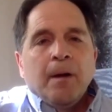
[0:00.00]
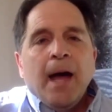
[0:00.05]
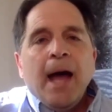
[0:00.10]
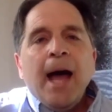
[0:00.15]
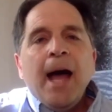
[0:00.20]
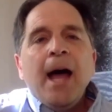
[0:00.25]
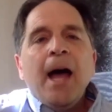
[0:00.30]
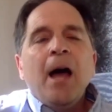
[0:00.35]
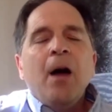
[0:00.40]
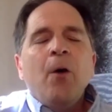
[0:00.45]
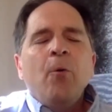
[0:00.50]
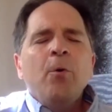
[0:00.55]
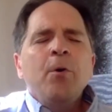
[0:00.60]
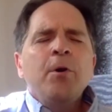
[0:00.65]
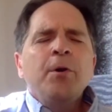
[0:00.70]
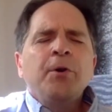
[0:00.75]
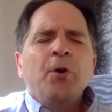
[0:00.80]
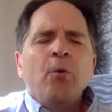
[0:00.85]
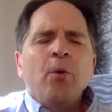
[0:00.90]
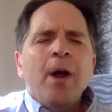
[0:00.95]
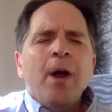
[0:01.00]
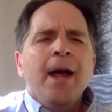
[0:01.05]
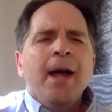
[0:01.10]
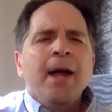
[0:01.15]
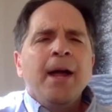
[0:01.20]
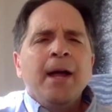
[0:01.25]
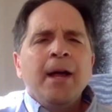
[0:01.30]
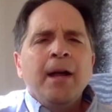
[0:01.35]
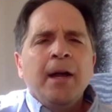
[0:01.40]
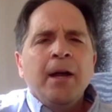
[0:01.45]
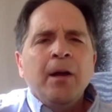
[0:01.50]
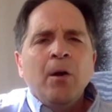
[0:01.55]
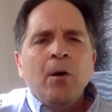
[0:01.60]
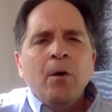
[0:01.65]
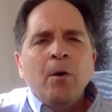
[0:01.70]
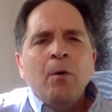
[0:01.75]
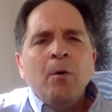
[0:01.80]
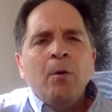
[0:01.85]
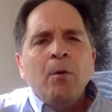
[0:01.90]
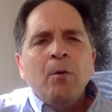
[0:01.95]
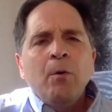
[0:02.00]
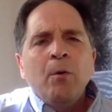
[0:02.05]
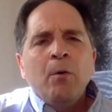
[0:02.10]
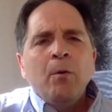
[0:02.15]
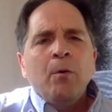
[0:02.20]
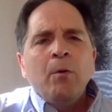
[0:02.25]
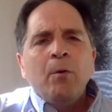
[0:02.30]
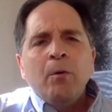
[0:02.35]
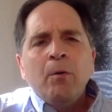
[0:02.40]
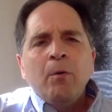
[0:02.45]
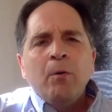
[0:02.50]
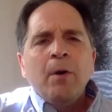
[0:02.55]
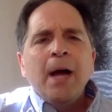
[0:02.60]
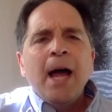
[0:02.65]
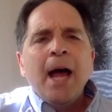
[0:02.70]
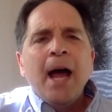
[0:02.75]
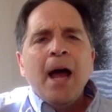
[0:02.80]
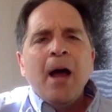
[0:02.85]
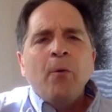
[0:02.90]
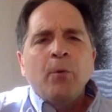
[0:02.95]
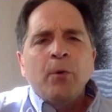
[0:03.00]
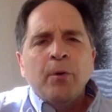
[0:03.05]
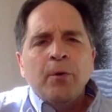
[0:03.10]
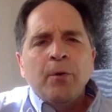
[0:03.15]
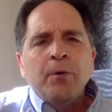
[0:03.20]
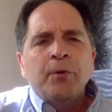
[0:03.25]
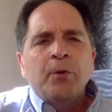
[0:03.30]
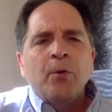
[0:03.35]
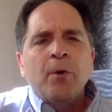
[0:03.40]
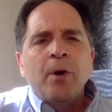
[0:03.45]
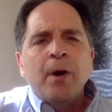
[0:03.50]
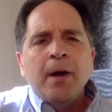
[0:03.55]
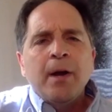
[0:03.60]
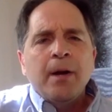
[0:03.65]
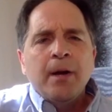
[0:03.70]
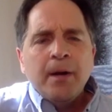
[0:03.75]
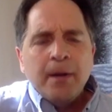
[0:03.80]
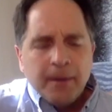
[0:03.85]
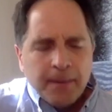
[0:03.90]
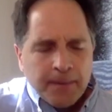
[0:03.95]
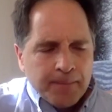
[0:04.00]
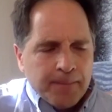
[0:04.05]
Howard Gray, oh, Howard Gray.